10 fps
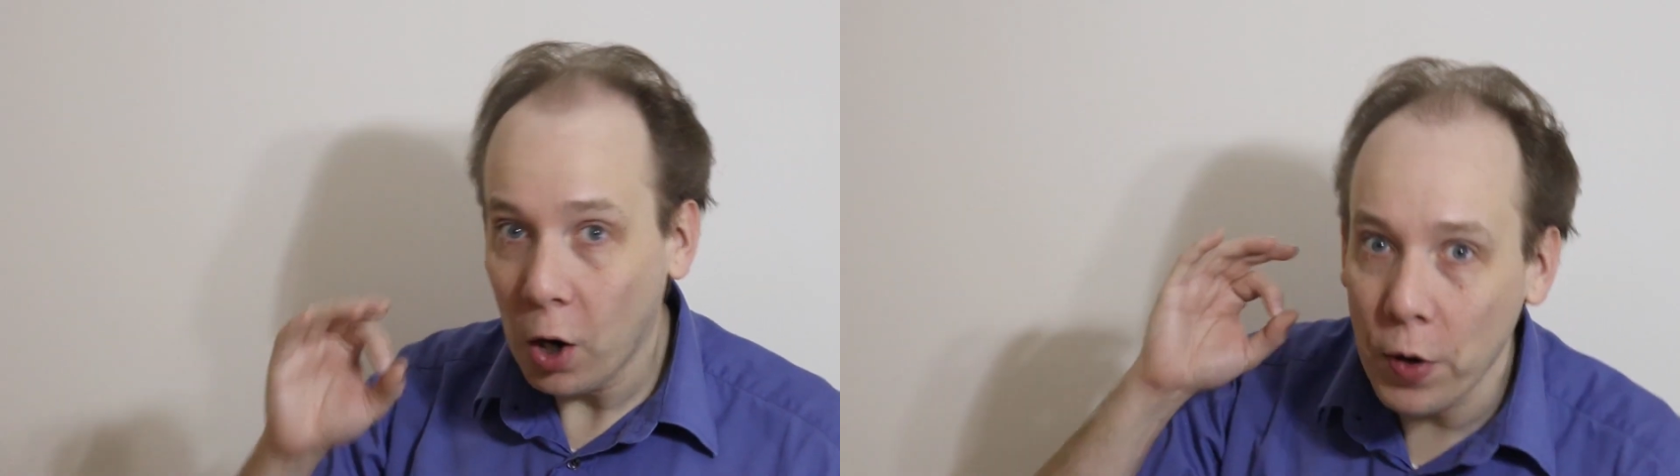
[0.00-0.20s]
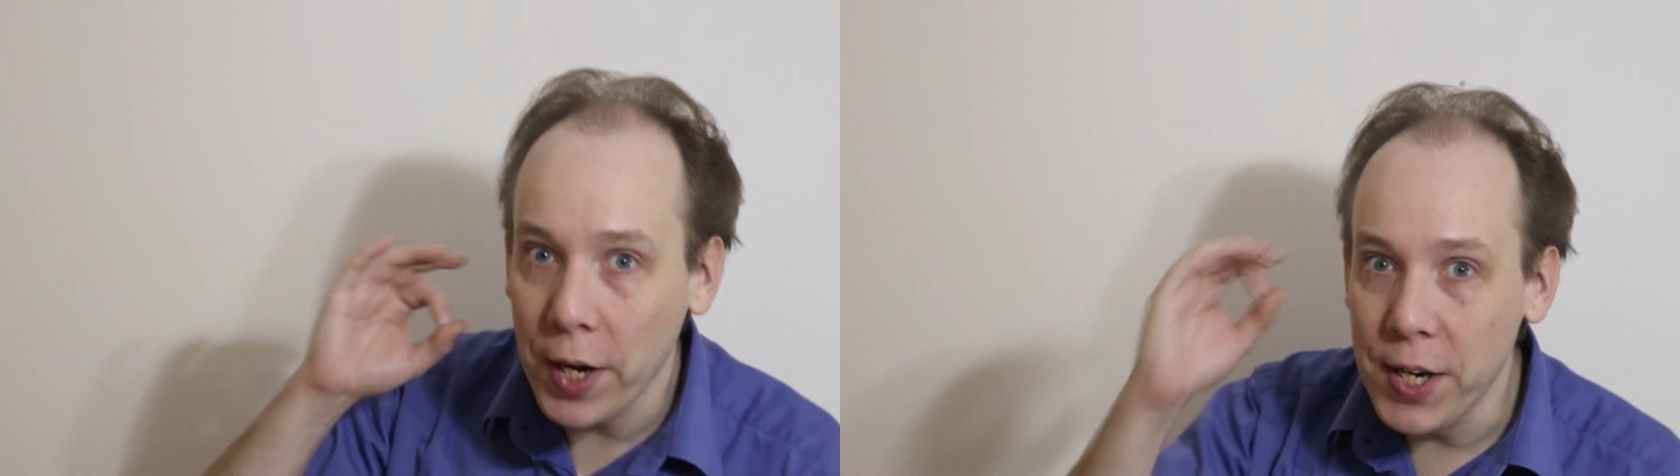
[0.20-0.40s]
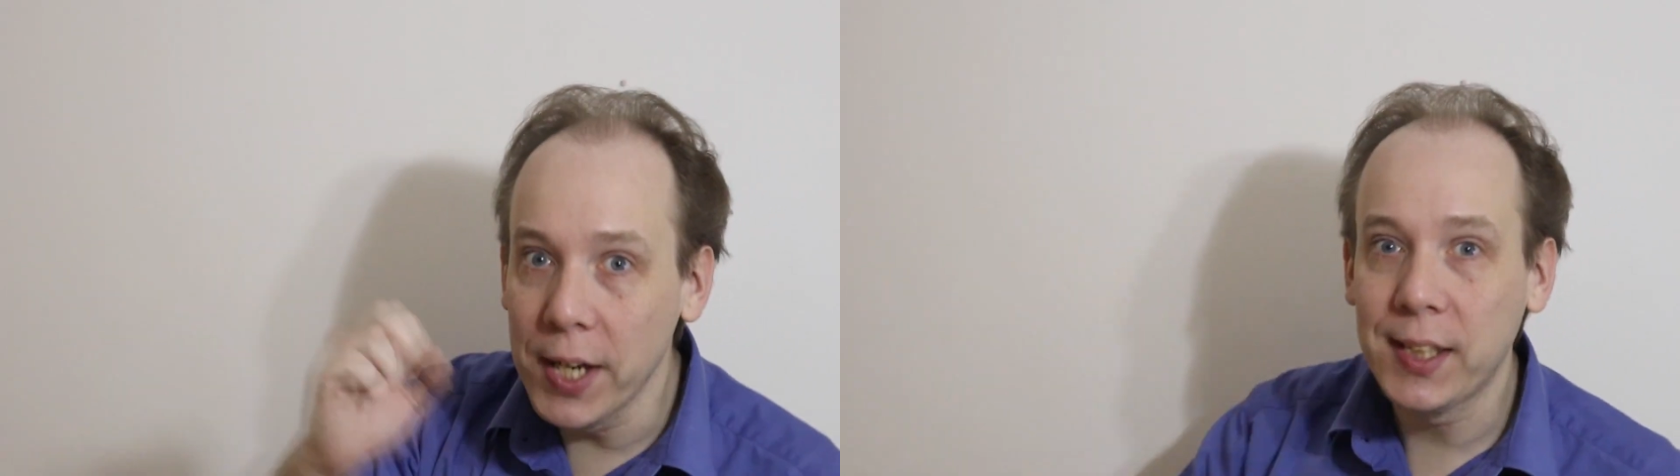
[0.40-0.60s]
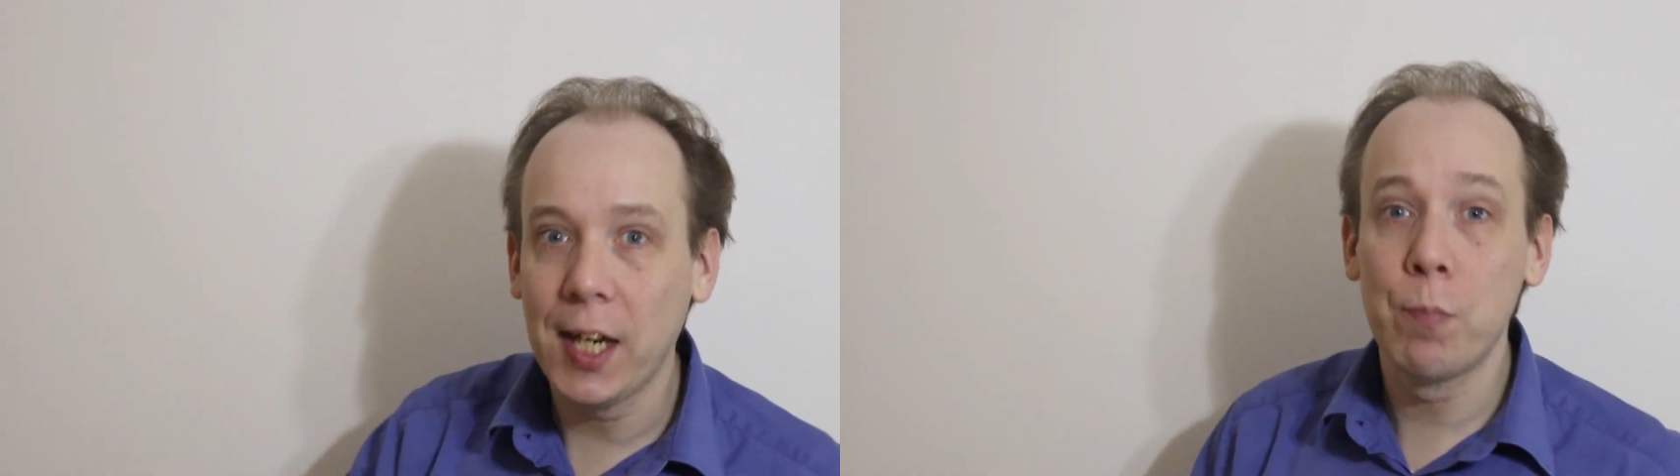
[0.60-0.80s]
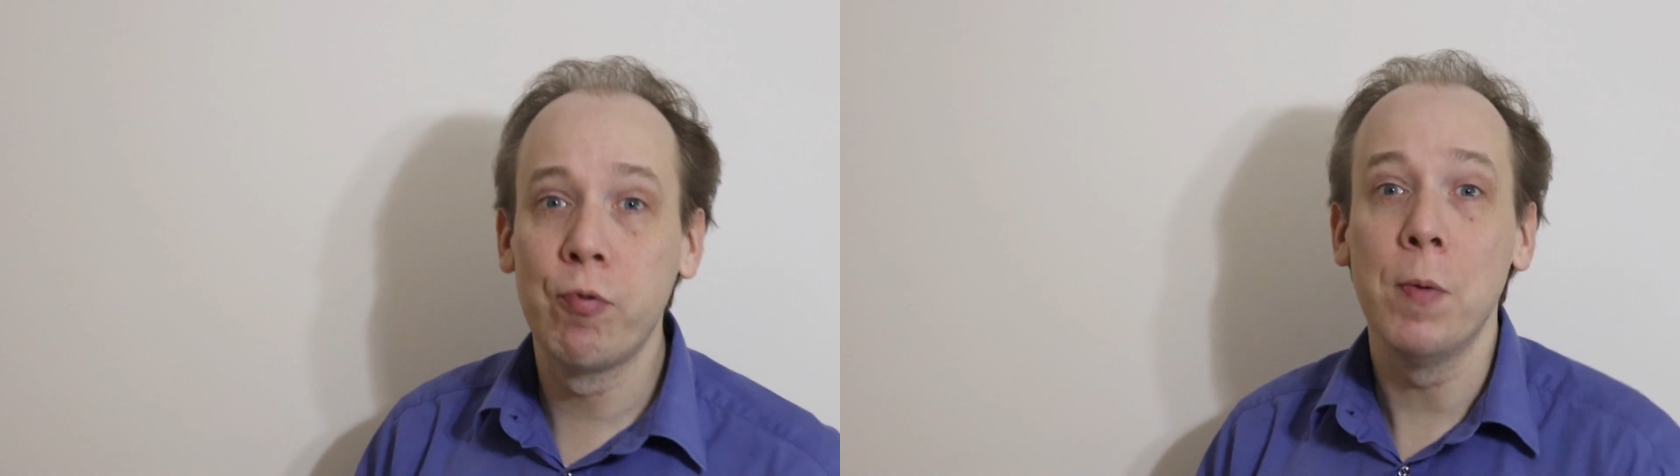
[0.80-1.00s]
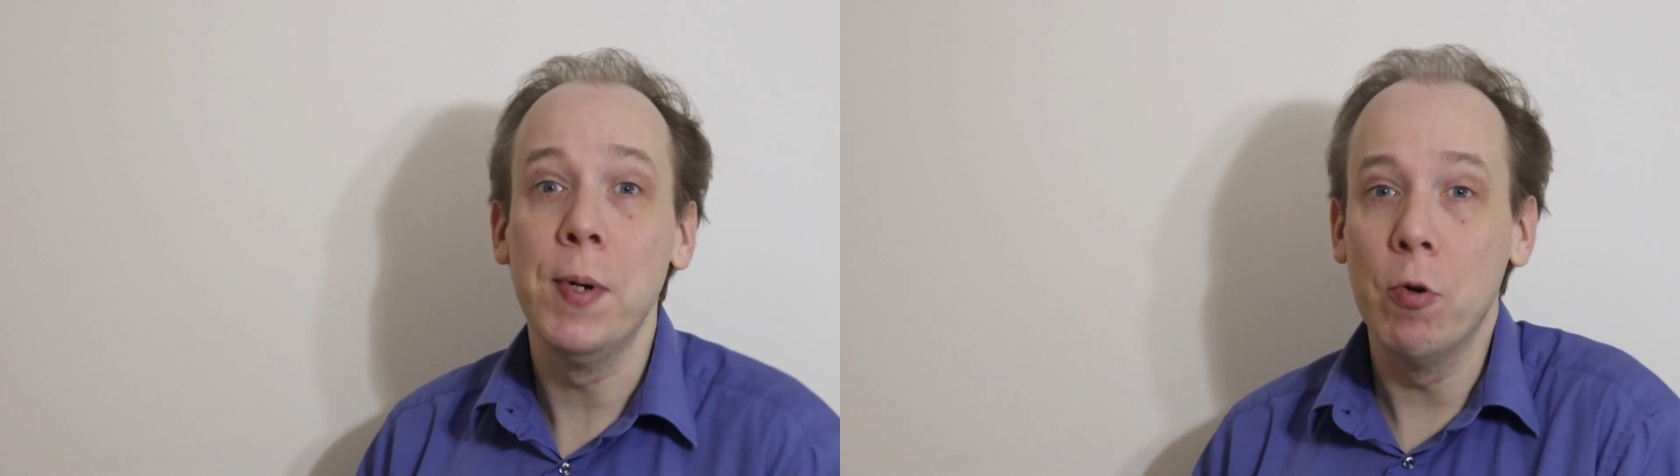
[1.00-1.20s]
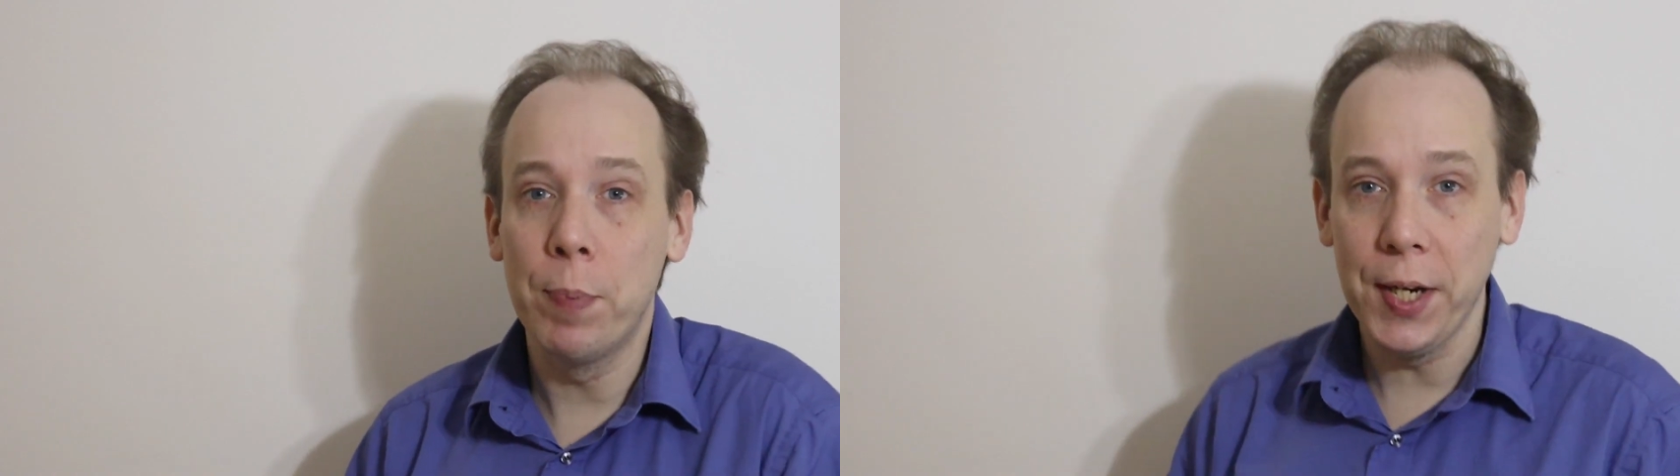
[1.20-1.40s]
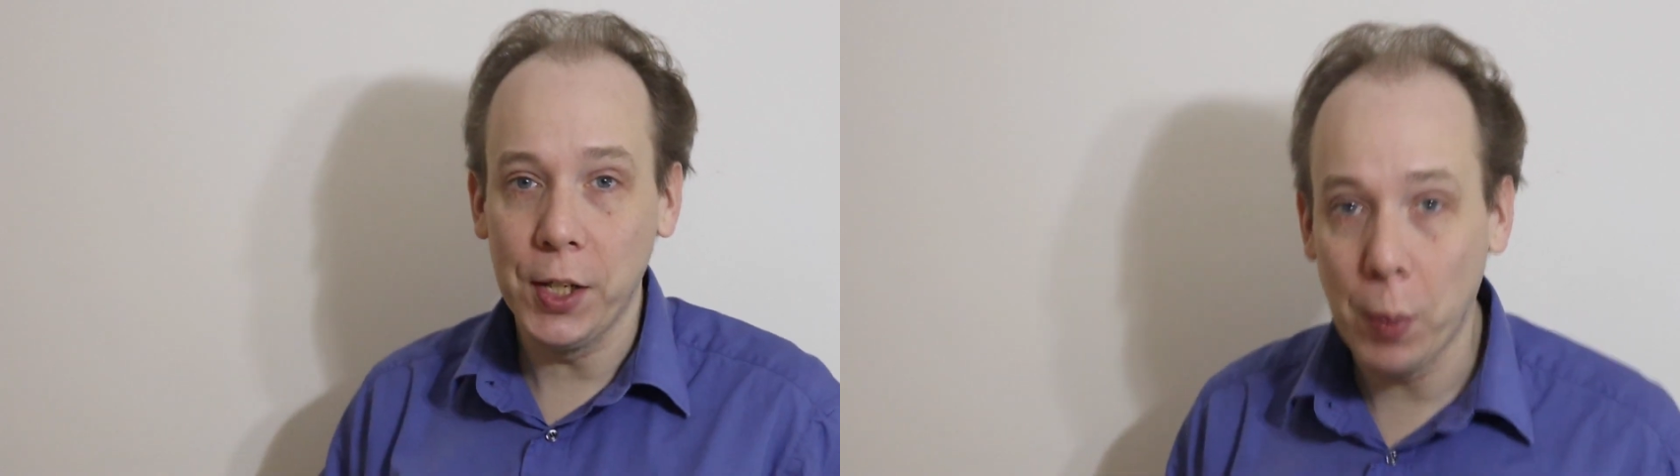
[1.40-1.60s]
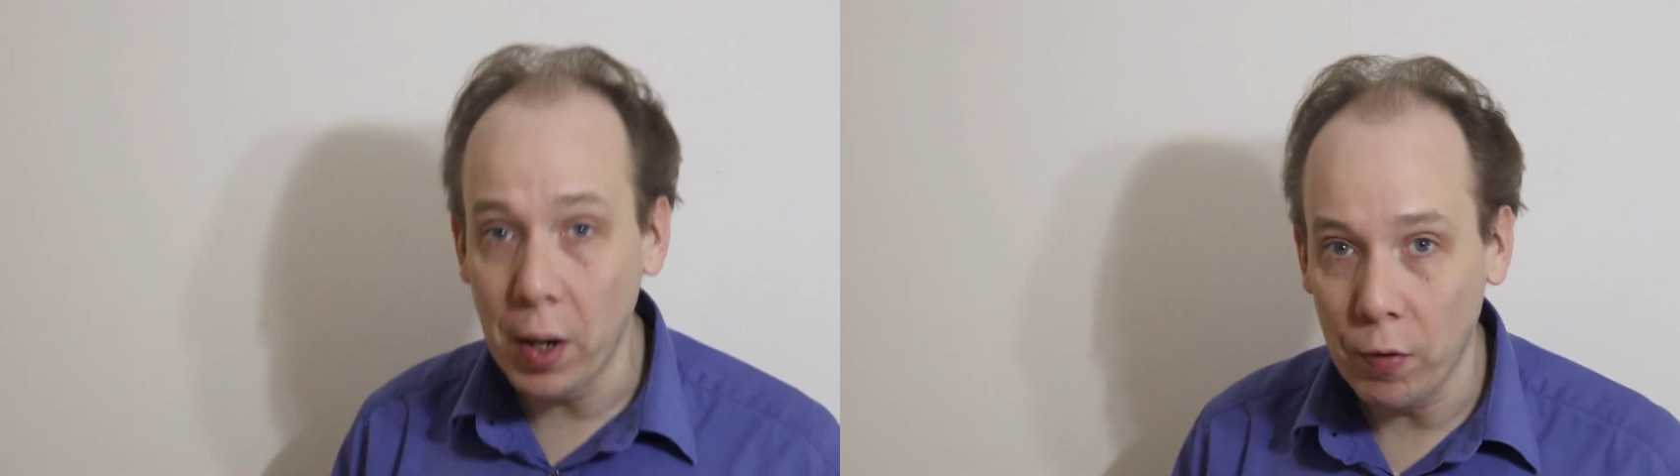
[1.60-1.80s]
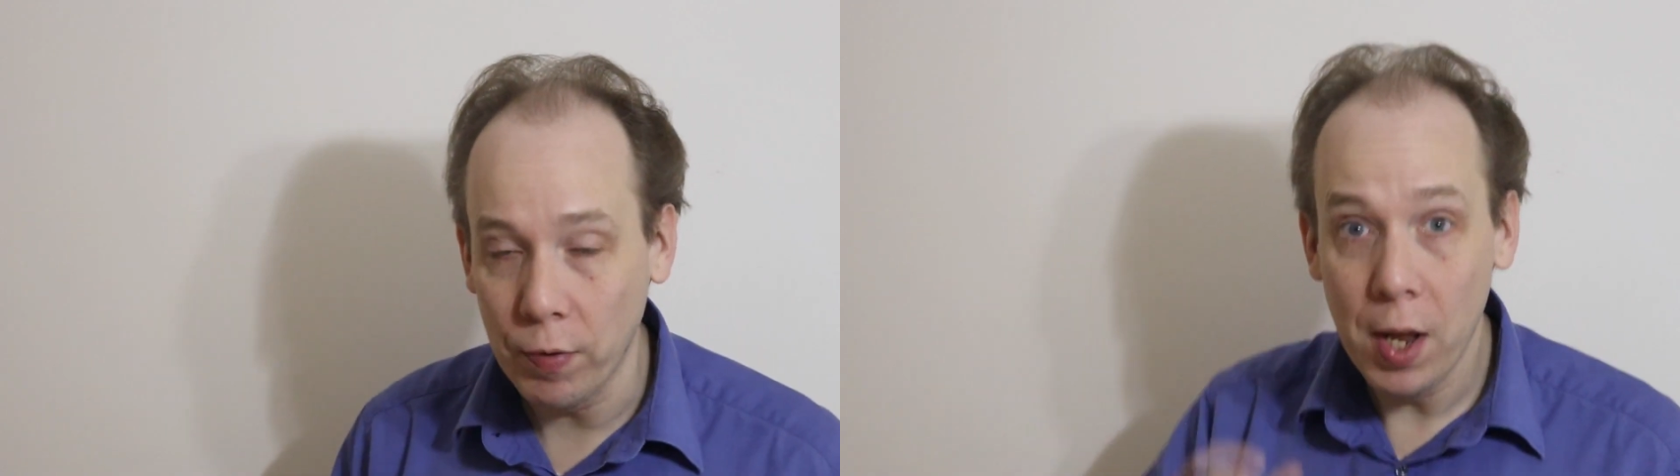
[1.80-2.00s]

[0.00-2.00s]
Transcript: on a Nissan Primera P12.